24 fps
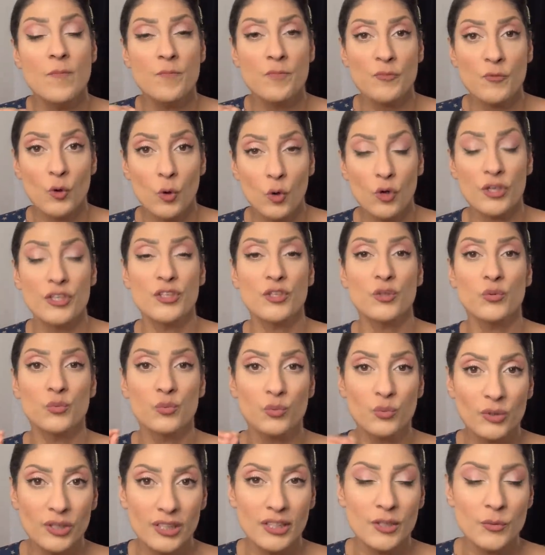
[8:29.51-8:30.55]
or you'll
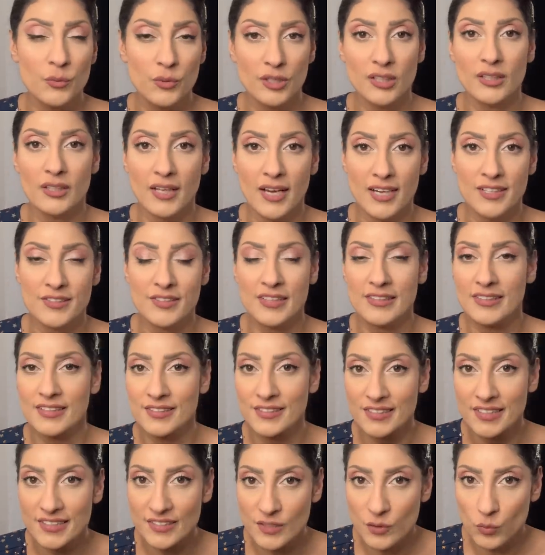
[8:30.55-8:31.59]
really realize that
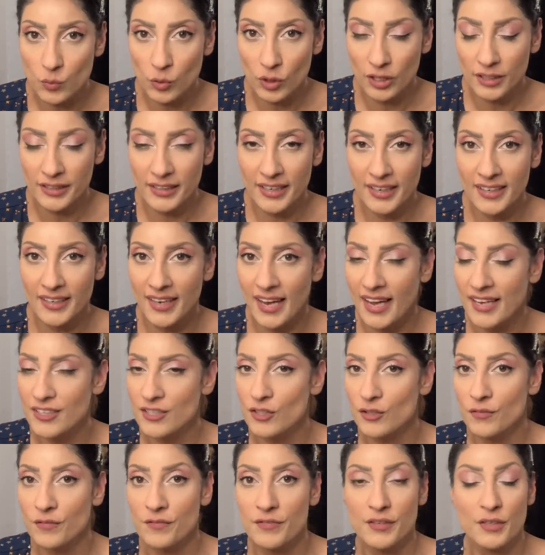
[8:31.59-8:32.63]
this isn't working and
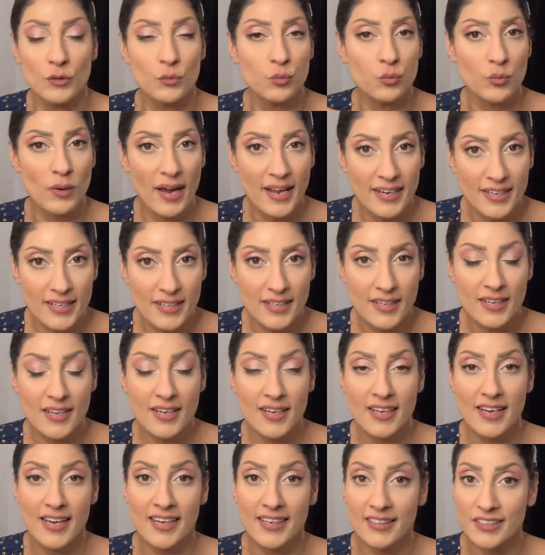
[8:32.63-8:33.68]
you'll feel ready
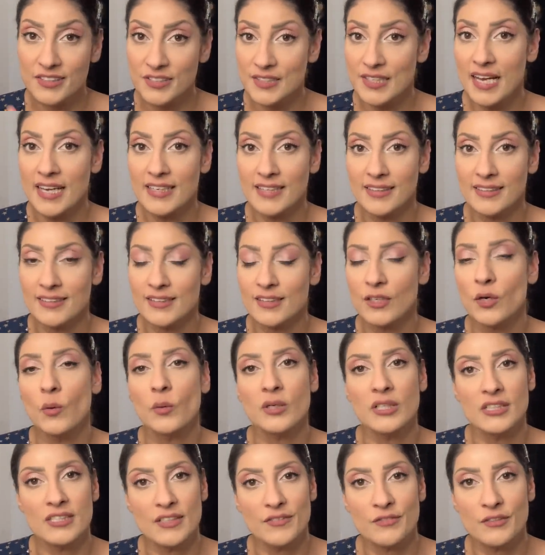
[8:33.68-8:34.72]
and excited to go in
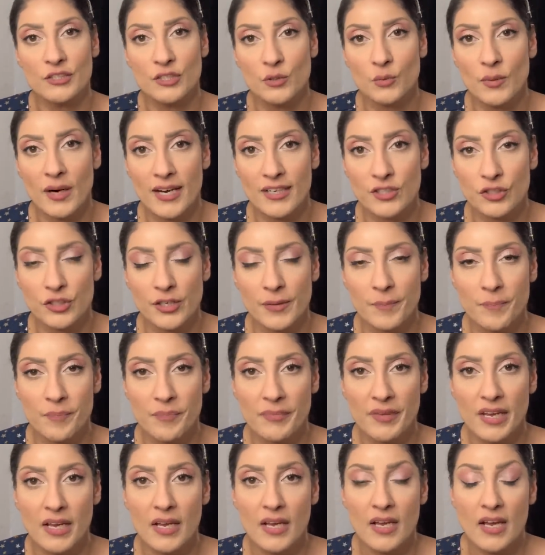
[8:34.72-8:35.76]
a different direction.
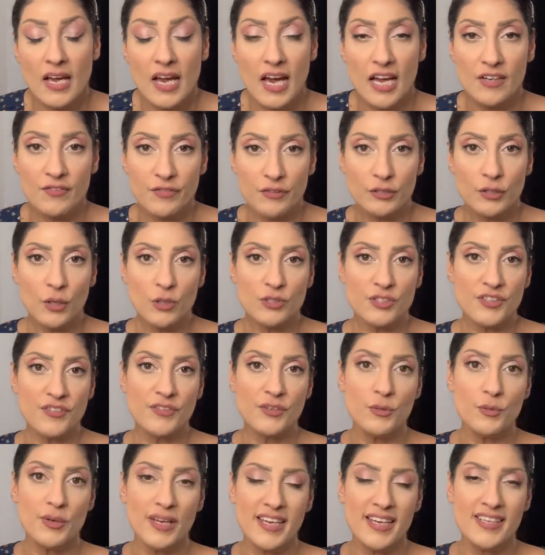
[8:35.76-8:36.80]
And for those of
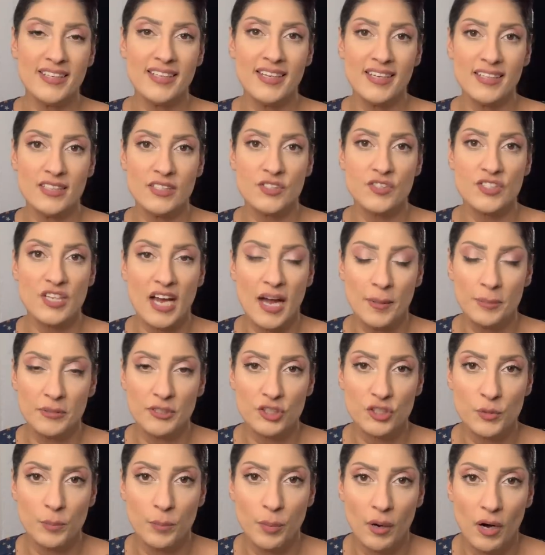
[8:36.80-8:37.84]
you in an
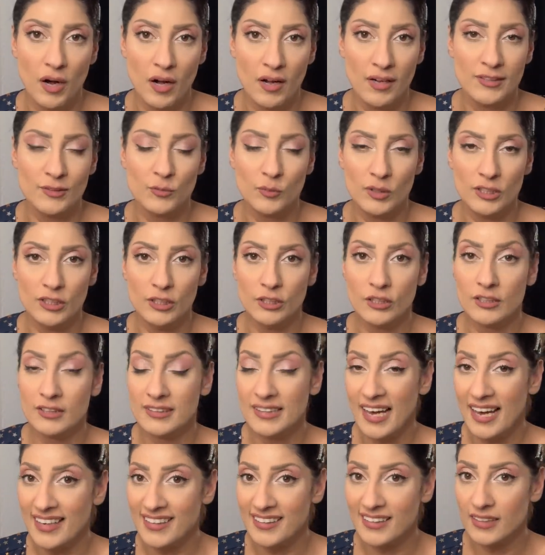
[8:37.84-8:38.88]
established bond, well, look,
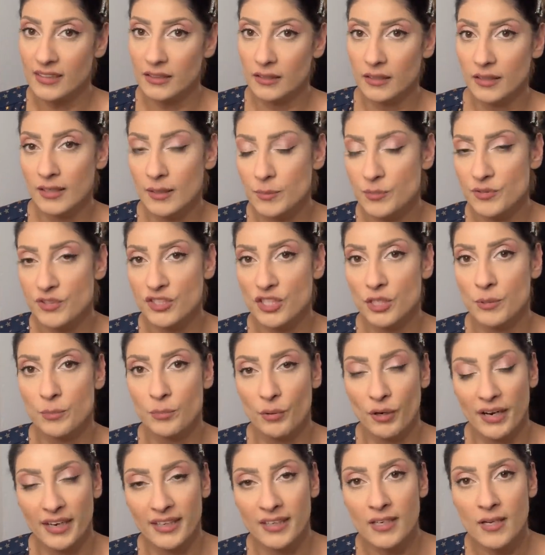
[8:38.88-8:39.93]
that eclipse could
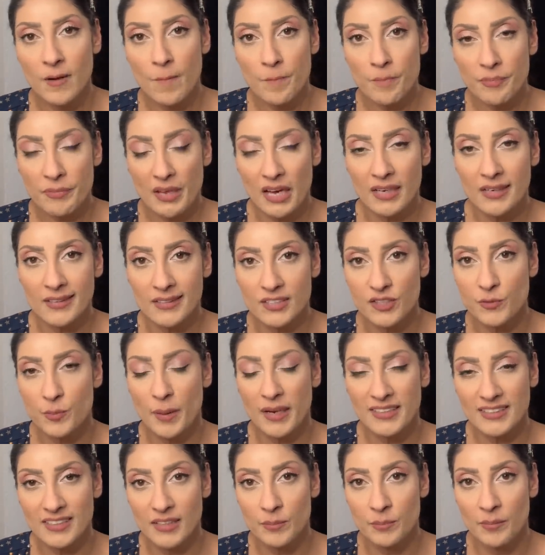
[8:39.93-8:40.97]
bring
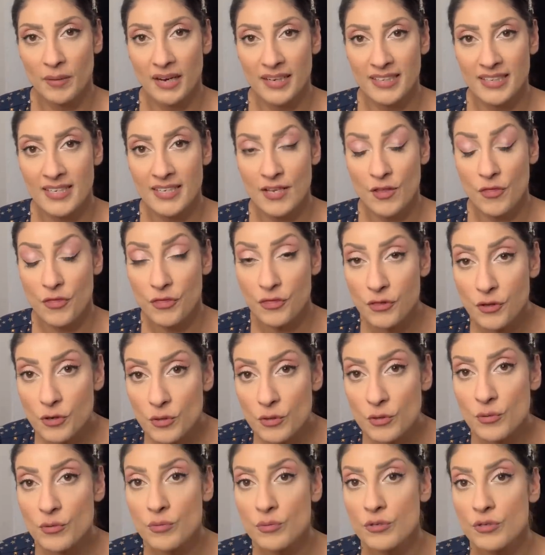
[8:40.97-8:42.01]
unexpected money
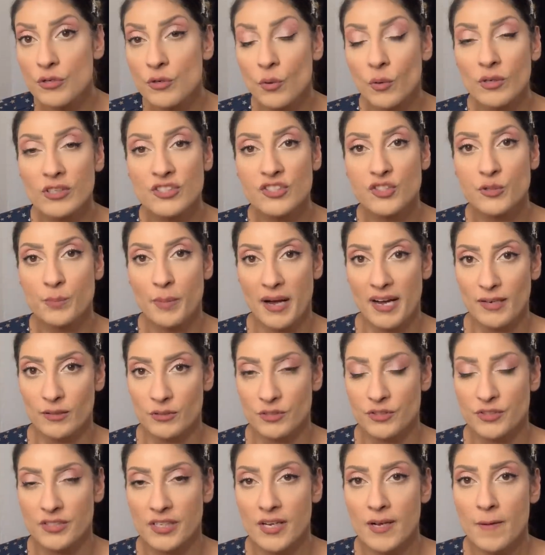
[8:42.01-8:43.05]
through your
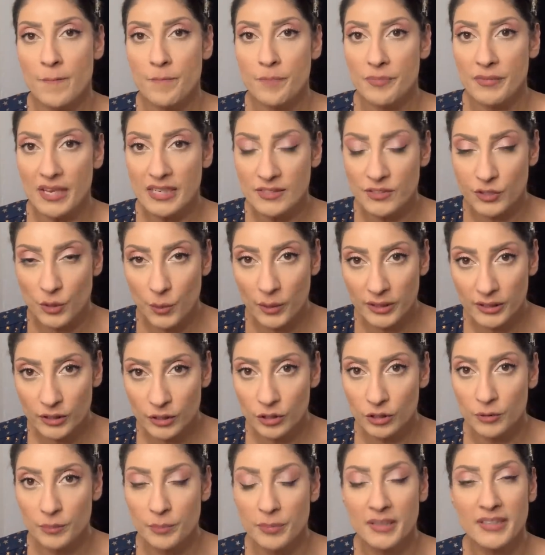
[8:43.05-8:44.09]
spouse. And so it
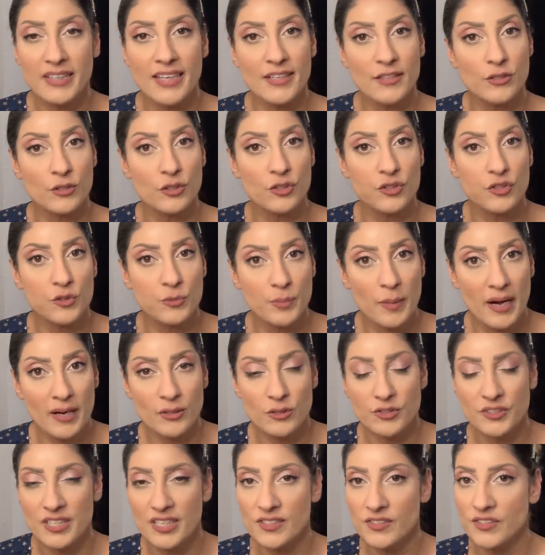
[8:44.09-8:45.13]
could be that your
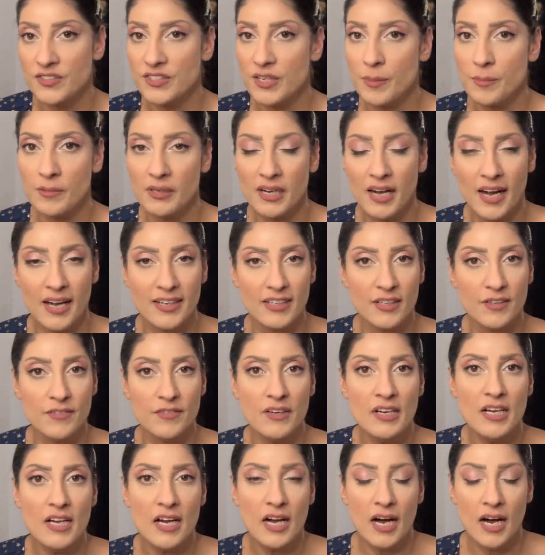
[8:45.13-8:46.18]
spouse has some kind of
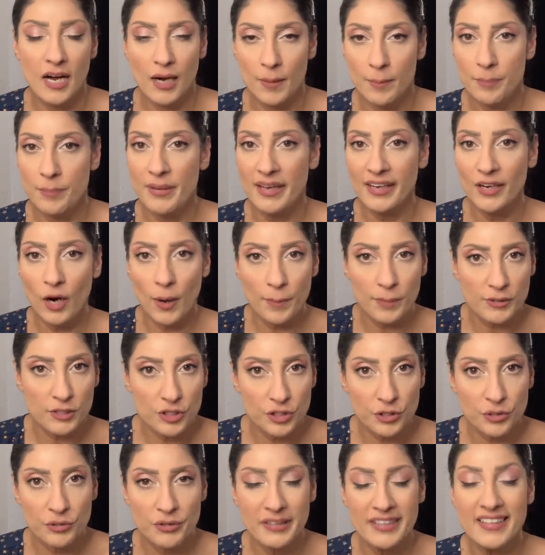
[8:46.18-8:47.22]
uh, big
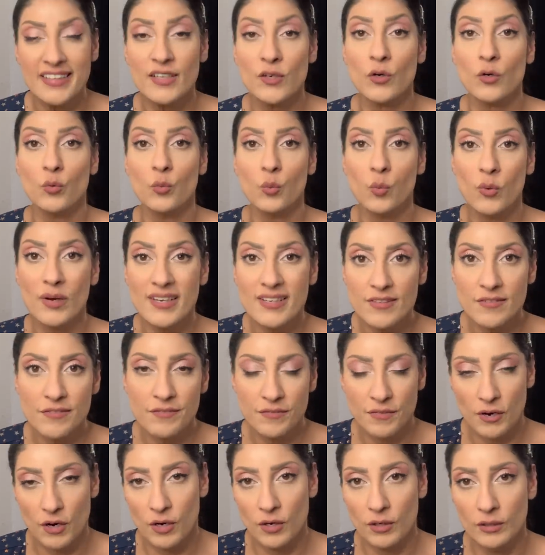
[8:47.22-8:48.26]
opportunity or
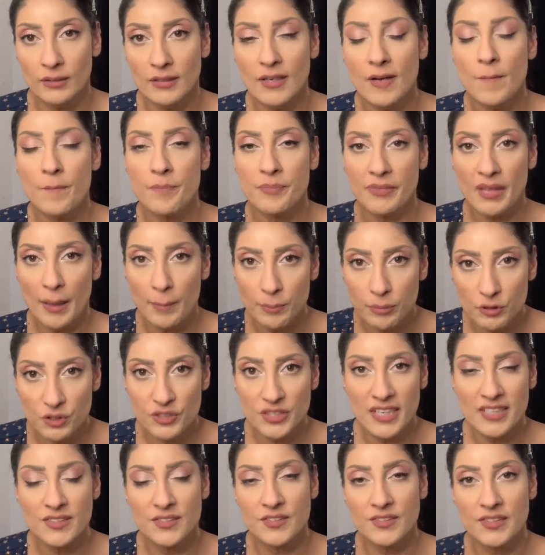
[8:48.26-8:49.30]
windfall that
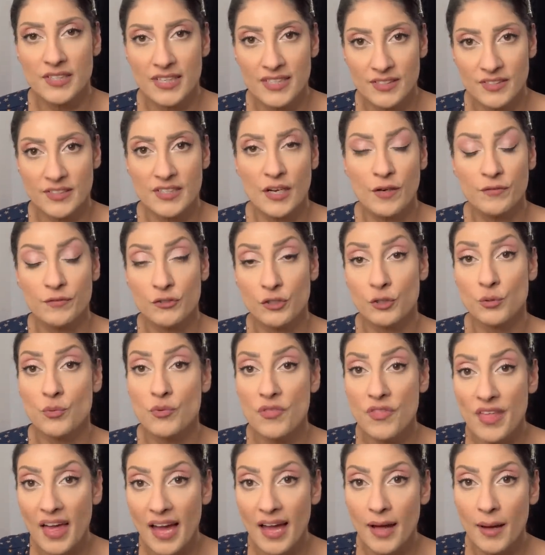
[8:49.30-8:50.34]
presents itself to
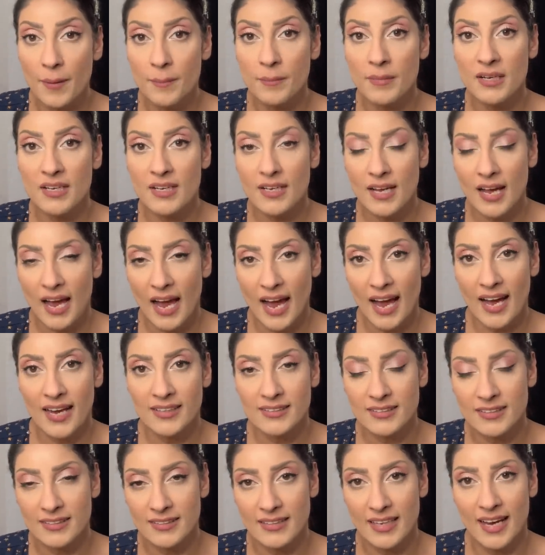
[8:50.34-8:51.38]
them
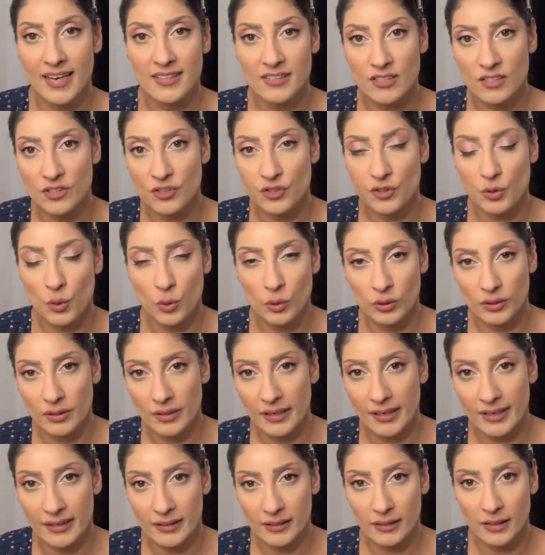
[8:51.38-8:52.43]
at that solar
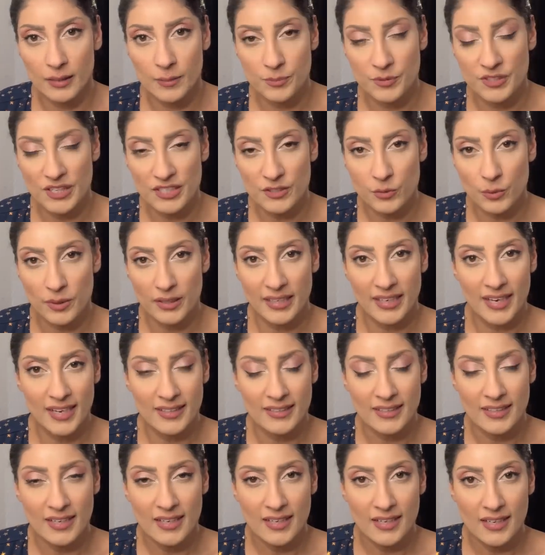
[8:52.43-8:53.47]
eclipse as we
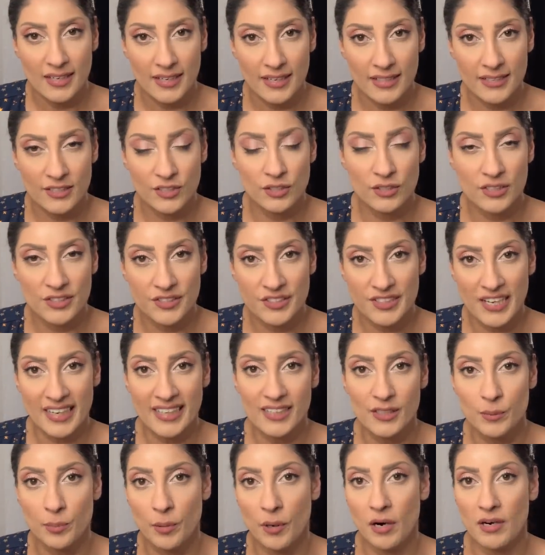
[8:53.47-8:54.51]
get into the
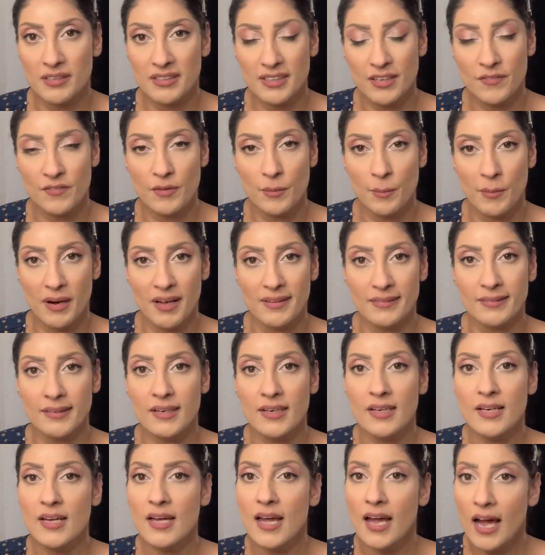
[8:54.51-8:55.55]
second part of the month.
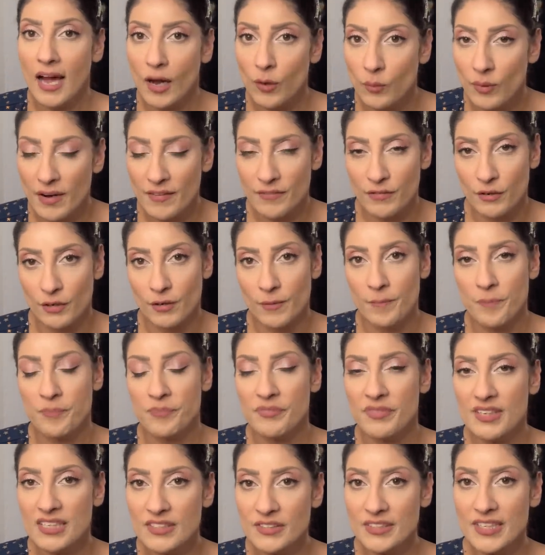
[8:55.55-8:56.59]
However,
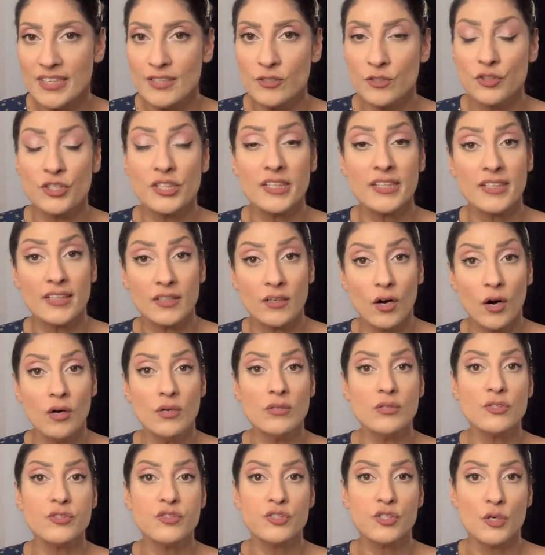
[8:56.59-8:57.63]
this energy can
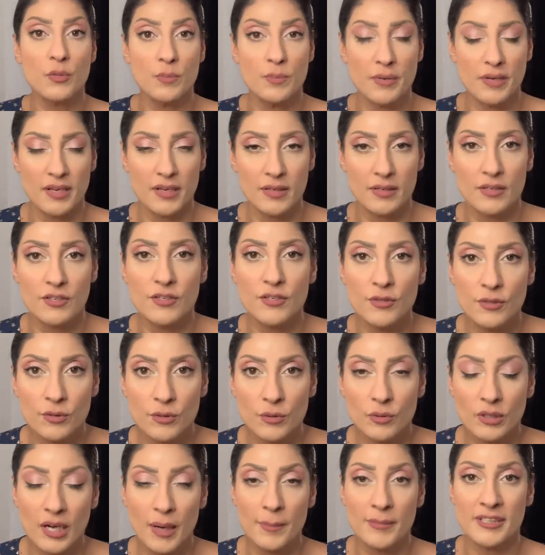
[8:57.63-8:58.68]
also be you
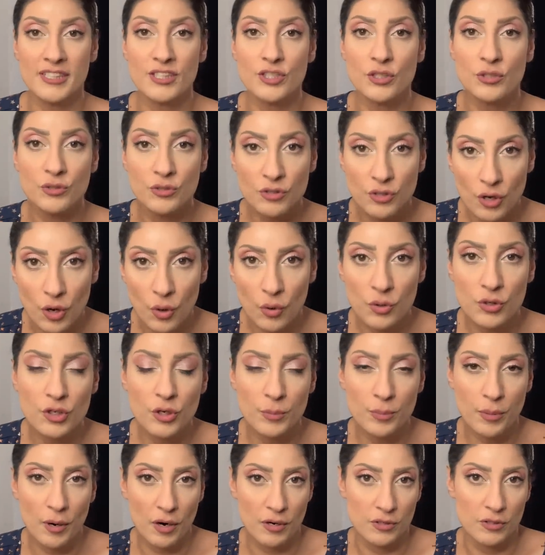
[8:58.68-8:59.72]
coming to know your
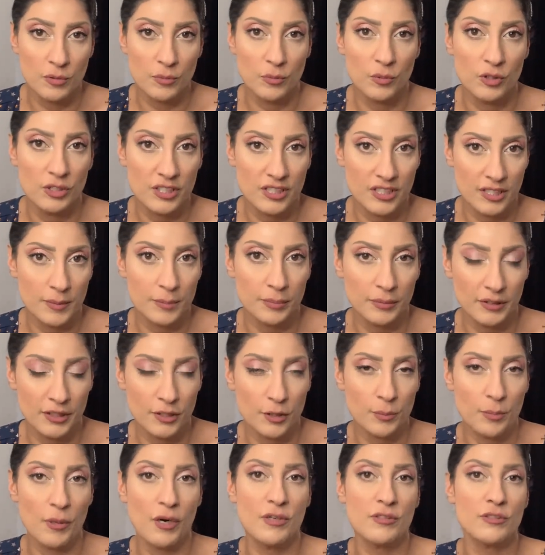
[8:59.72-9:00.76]
partner more deeply,
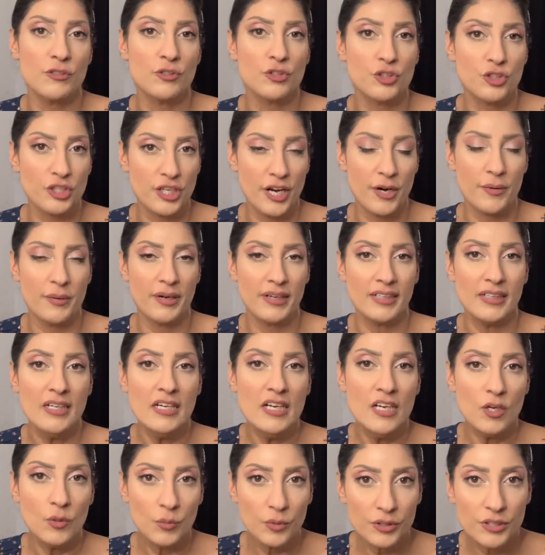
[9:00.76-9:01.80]
your partner sharing
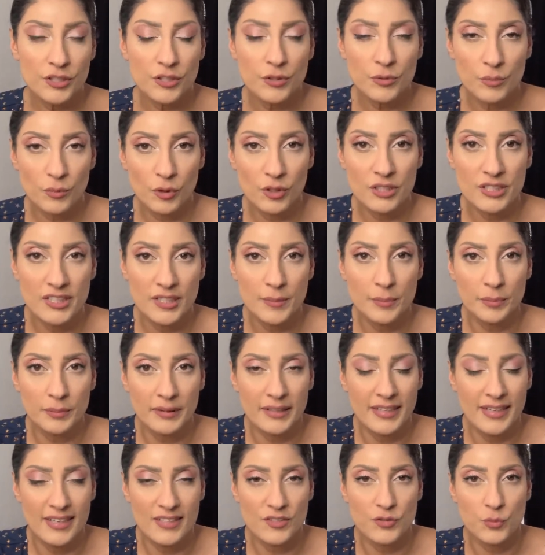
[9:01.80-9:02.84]
with you more
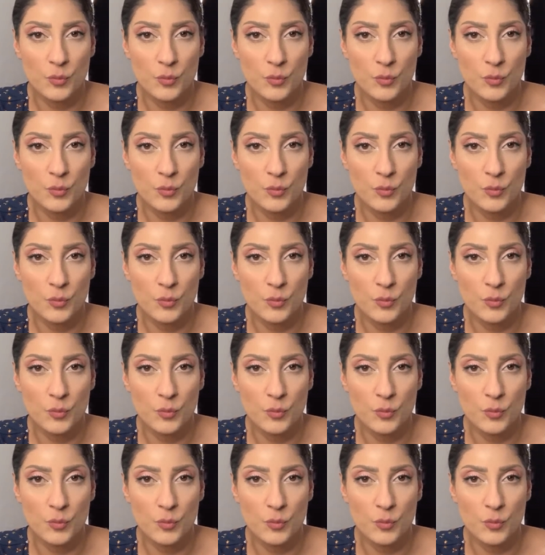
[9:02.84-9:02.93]
deeply as